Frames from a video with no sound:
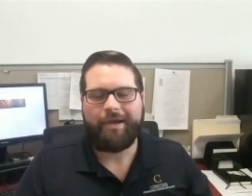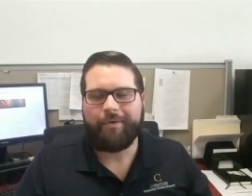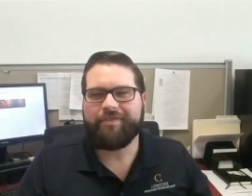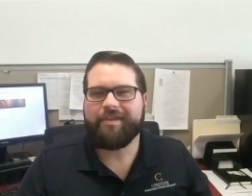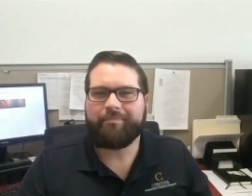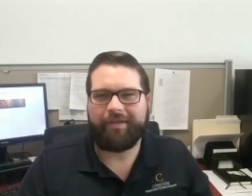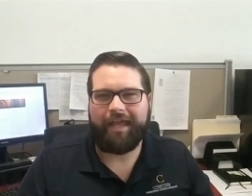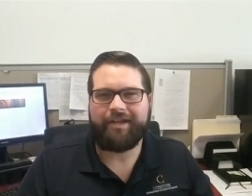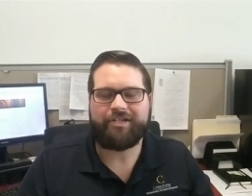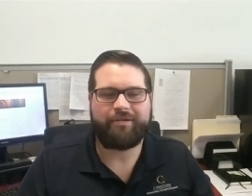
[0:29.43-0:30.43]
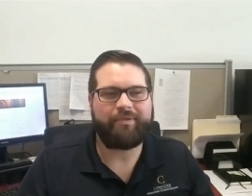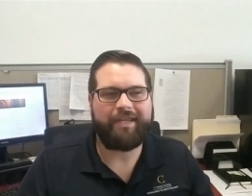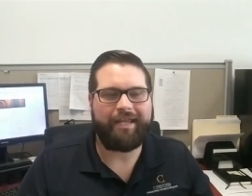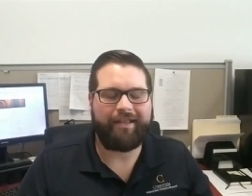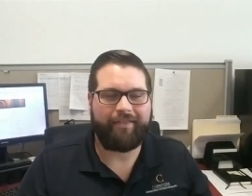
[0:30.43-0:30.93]
With the implication
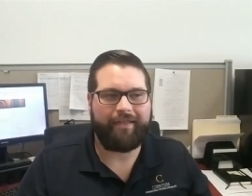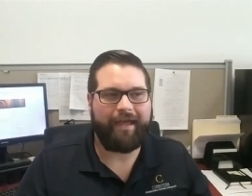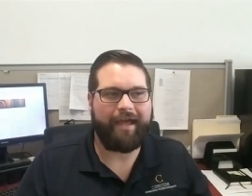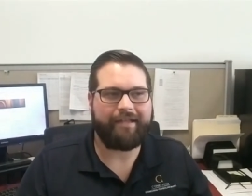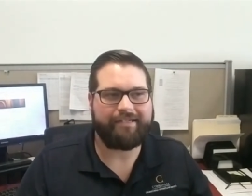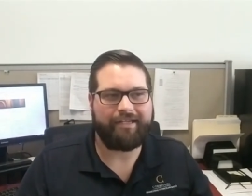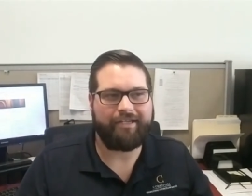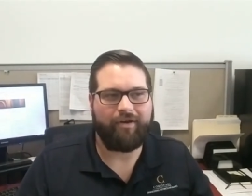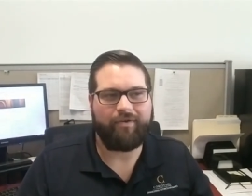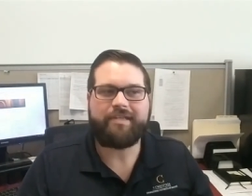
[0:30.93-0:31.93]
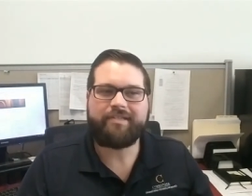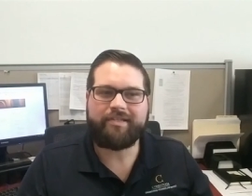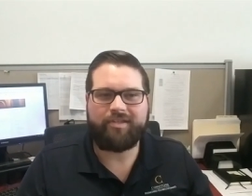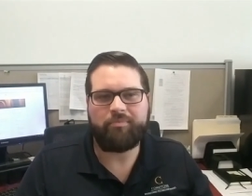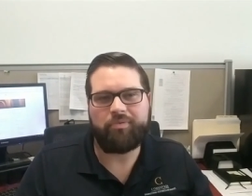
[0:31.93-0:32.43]
being that, you know, he's a
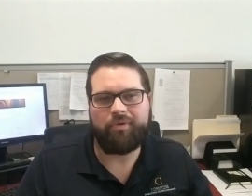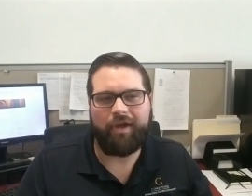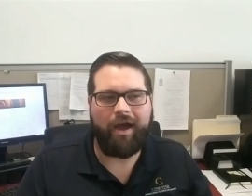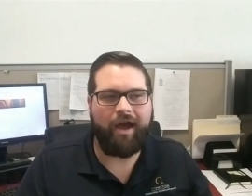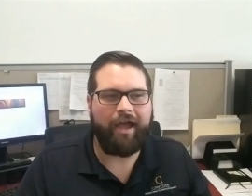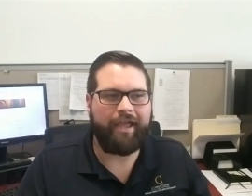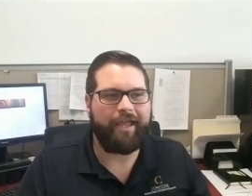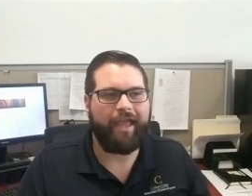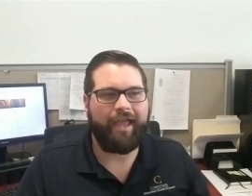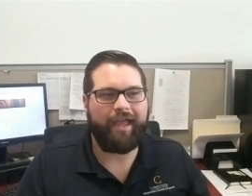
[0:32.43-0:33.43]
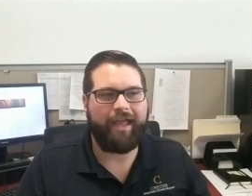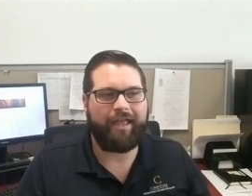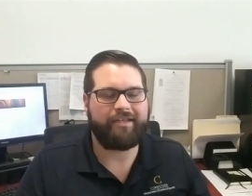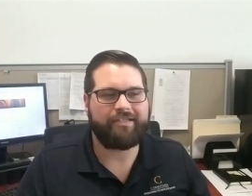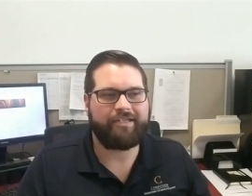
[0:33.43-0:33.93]
simple guy
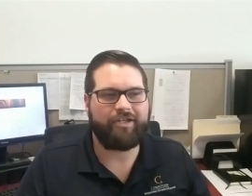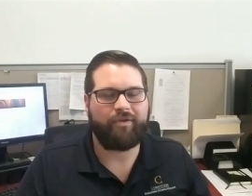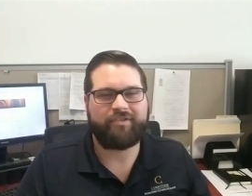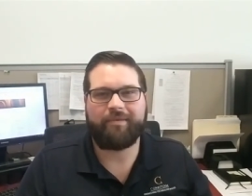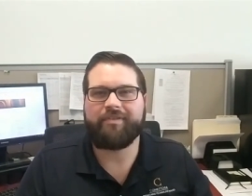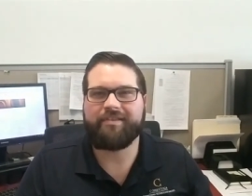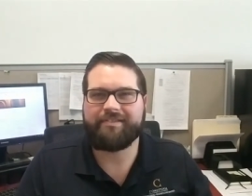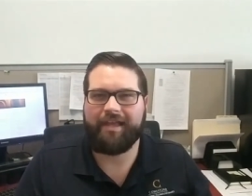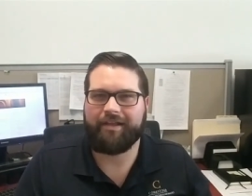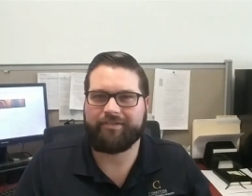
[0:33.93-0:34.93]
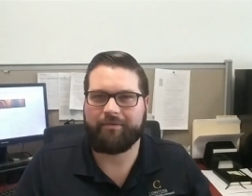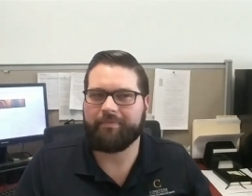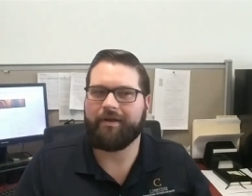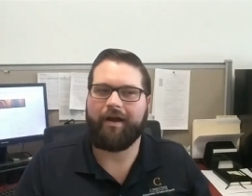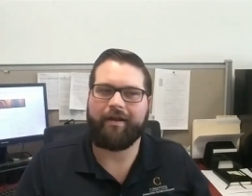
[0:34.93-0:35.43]
and, you know, some of these things are
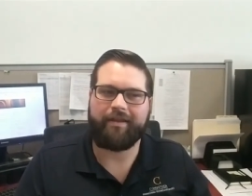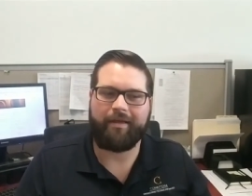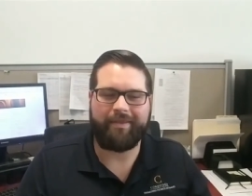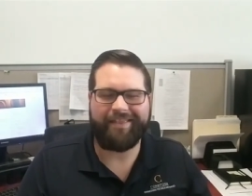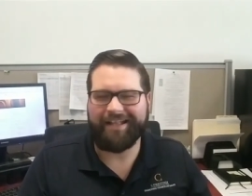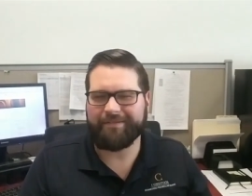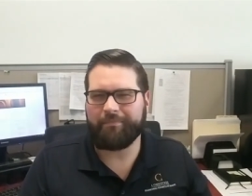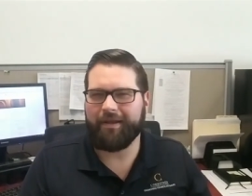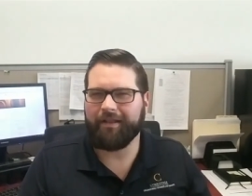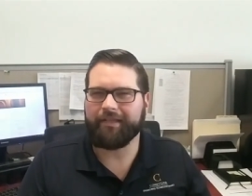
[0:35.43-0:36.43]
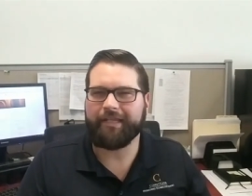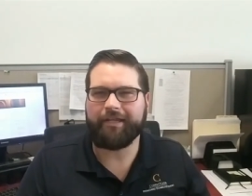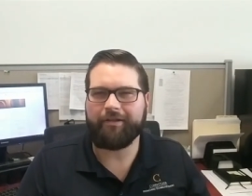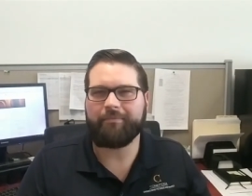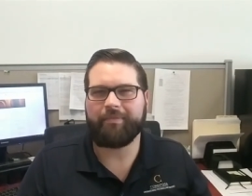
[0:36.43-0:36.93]
beyond him. And that's been a
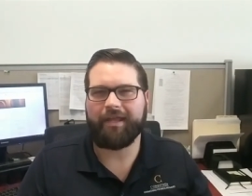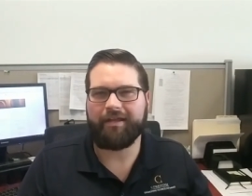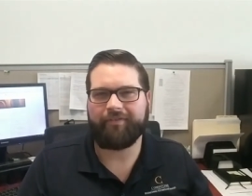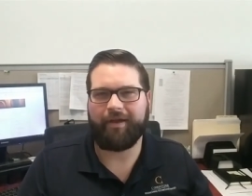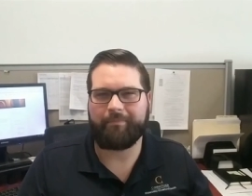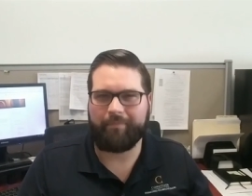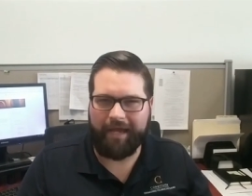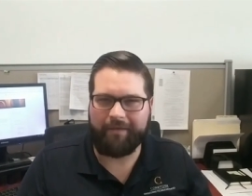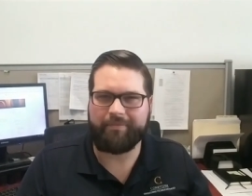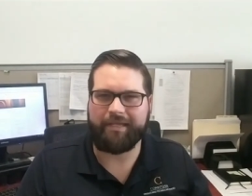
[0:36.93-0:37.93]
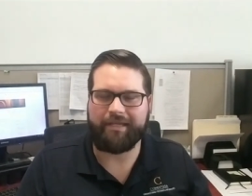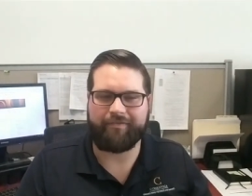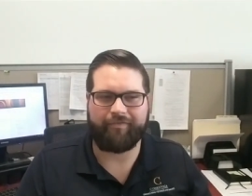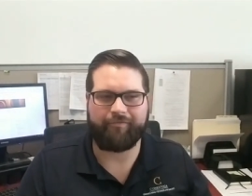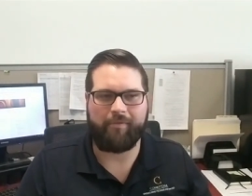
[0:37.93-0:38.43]
little bit of a pet
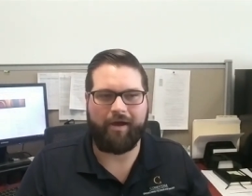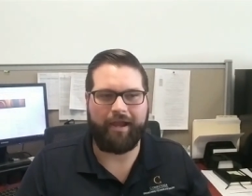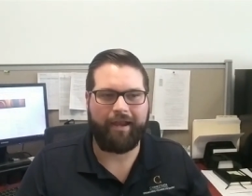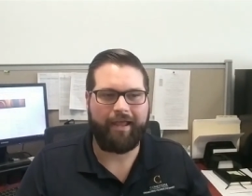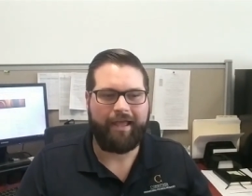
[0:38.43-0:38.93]
peeve of mine.